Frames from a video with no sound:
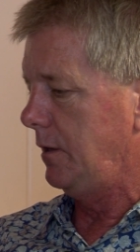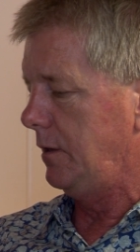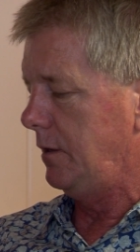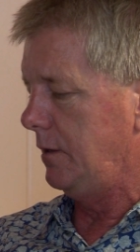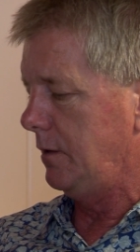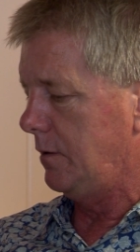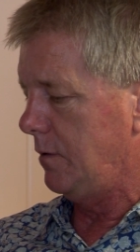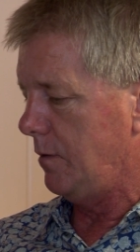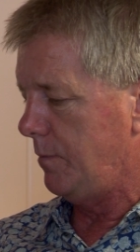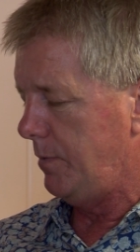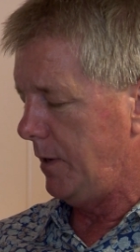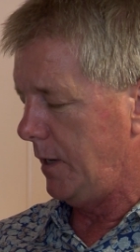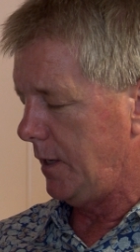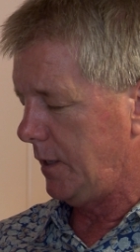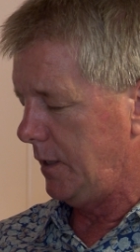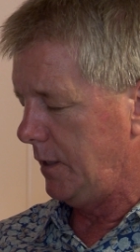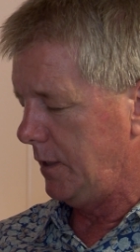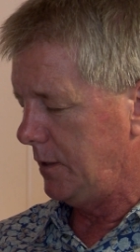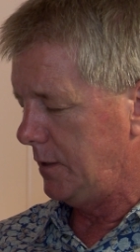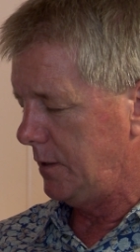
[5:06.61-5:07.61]
you go
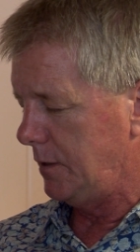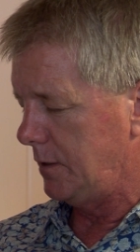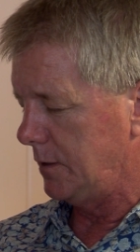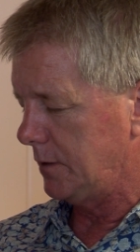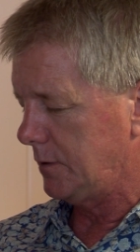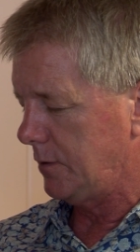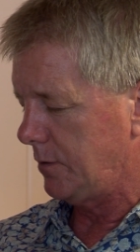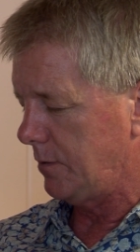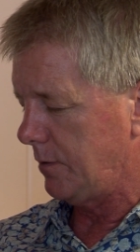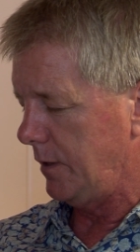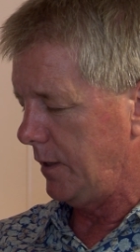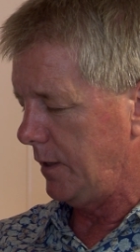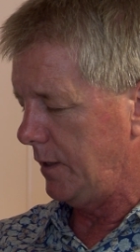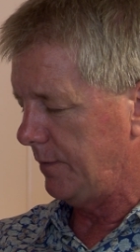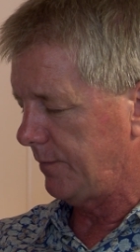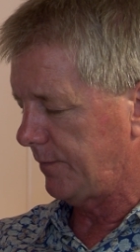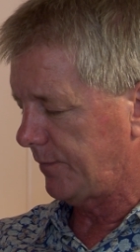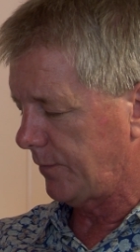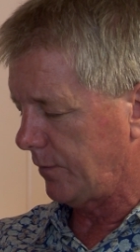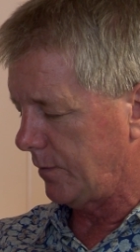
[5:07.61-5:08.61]
back into this
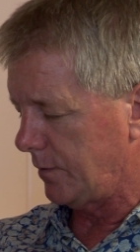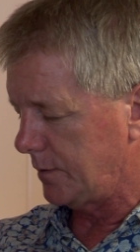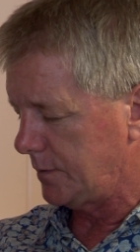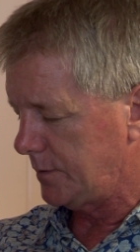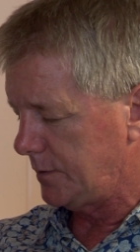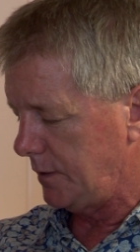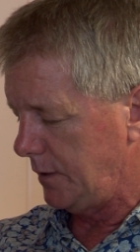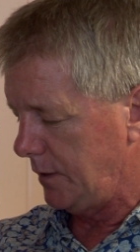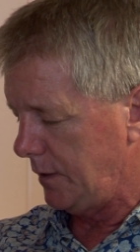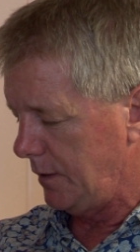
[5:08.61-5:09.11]
creative source,